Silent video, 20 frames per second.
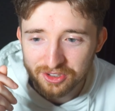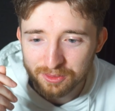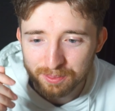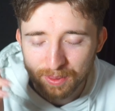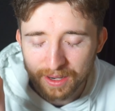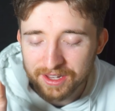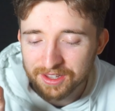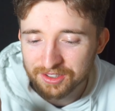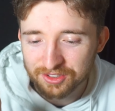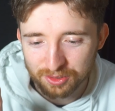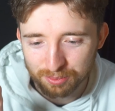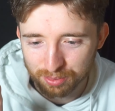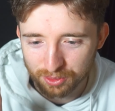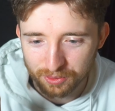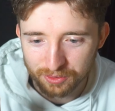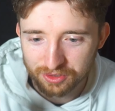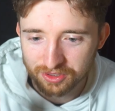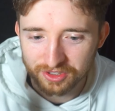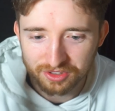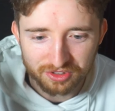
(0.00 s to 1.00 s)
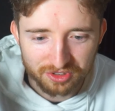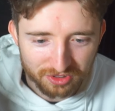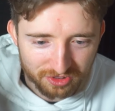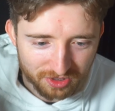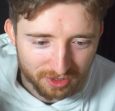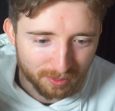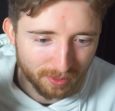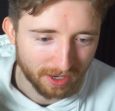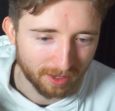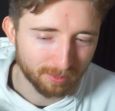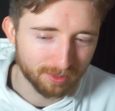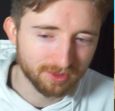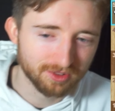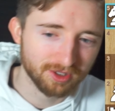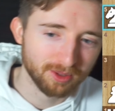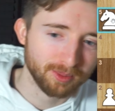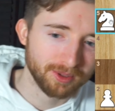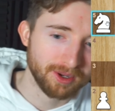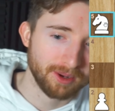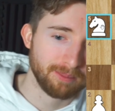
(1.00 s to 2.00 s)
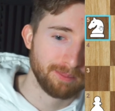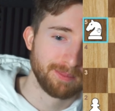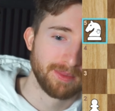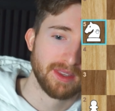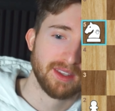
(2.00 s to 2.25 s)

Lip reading: just play this approach. Let's just see what happens. Here we go.